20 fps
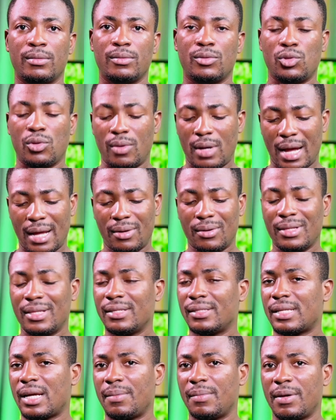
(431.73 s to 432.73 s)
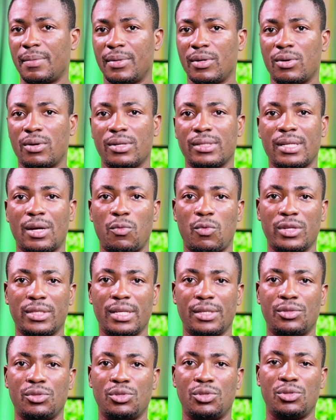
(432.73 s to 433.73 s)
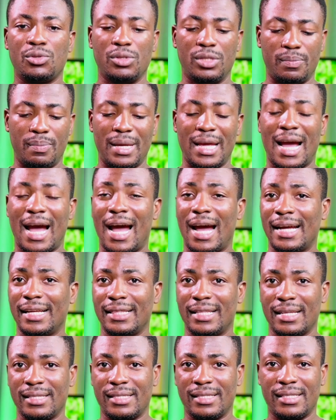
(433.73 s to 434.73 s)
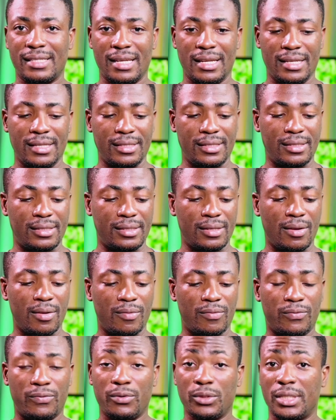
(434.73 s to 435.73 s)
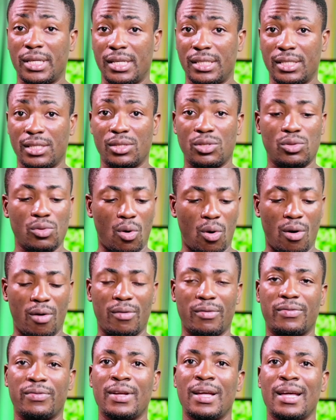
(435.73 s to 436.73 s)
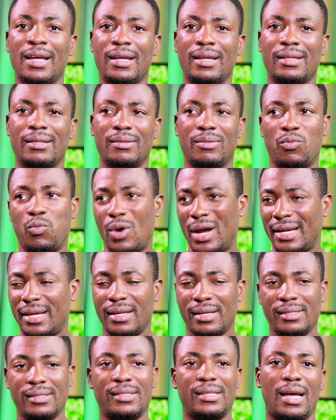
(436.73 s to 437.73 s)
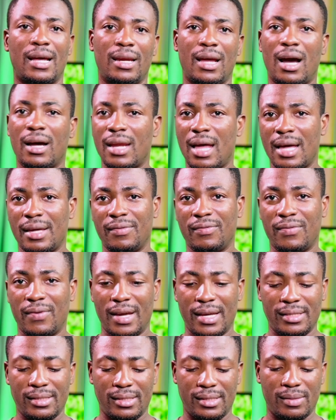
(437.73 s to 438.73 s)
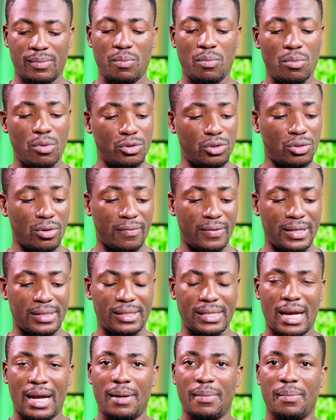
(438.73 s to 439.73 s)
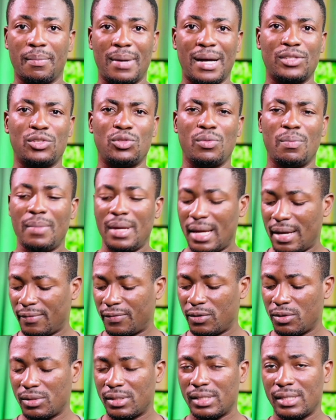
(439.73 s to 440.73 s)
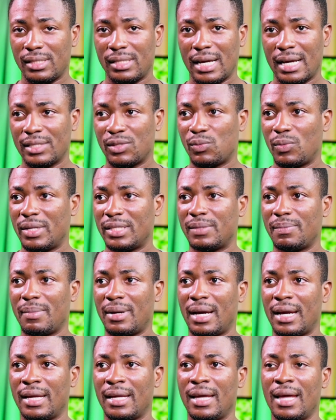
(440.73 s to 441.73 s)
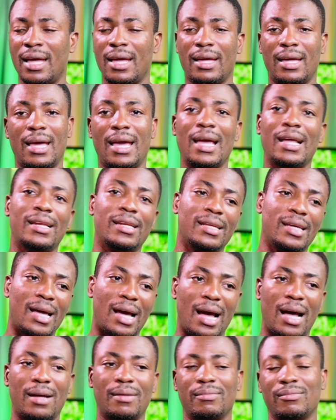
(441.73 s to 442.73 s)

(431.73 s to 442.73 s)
So I got this camera because I wanted to shoot behind the scenes footages of weddings and other events most of the time. But you may have noticed that with my earlier